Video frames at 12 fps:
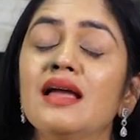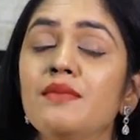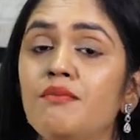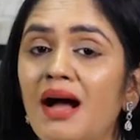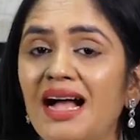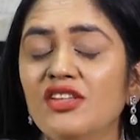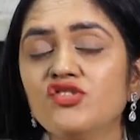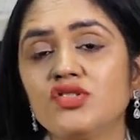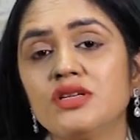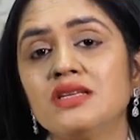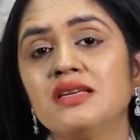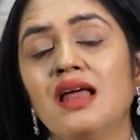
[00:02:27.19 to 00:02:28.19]

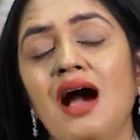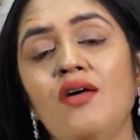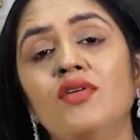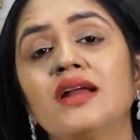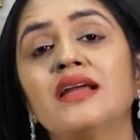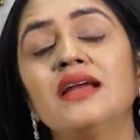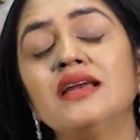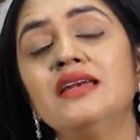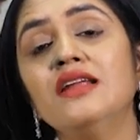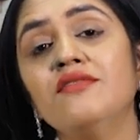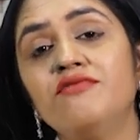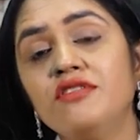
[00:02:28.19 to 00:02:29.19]
Imagine our
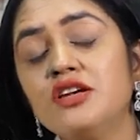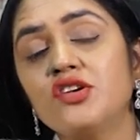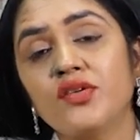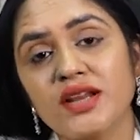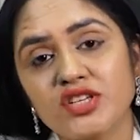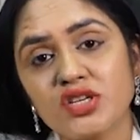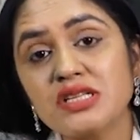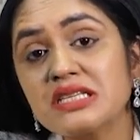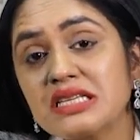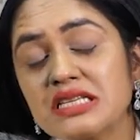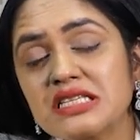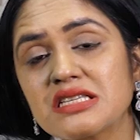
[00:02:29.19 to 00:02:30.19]
kidney filtration
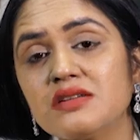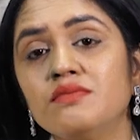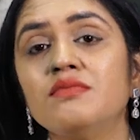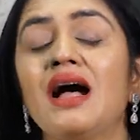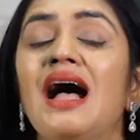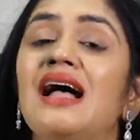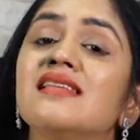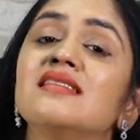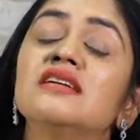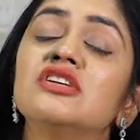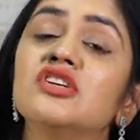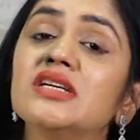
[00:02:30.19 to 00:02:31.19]
system as
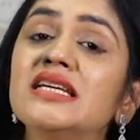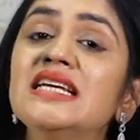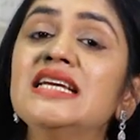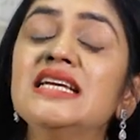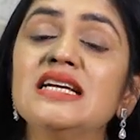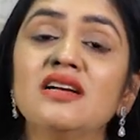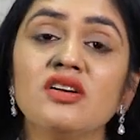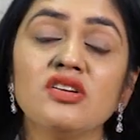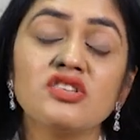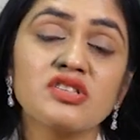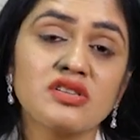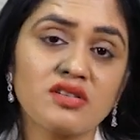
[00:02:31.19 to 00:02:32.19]
a tea
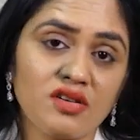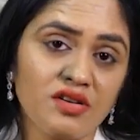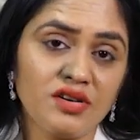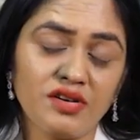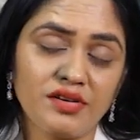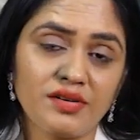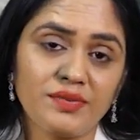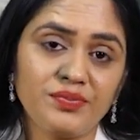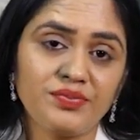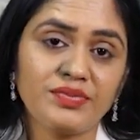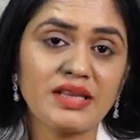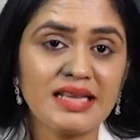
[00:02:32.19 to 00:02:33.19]
strainer.
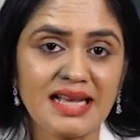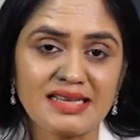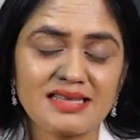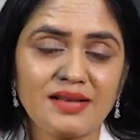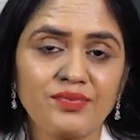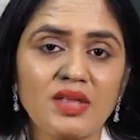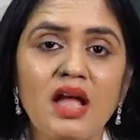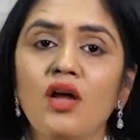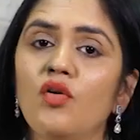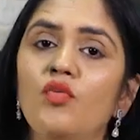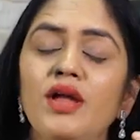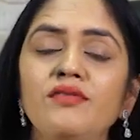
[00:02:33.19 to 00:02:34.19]
Yes.
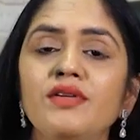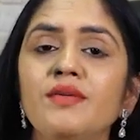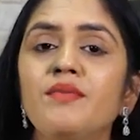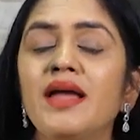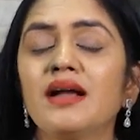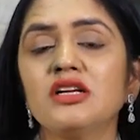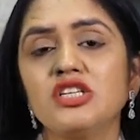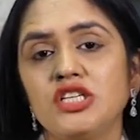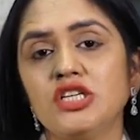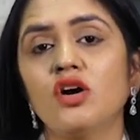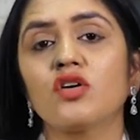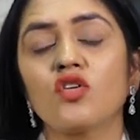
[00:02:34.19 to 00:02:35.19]
When we make a
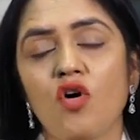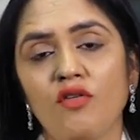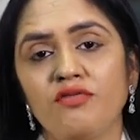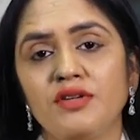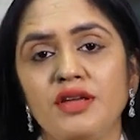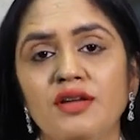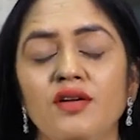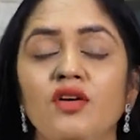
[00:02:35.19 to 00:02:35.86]
tea or coffee,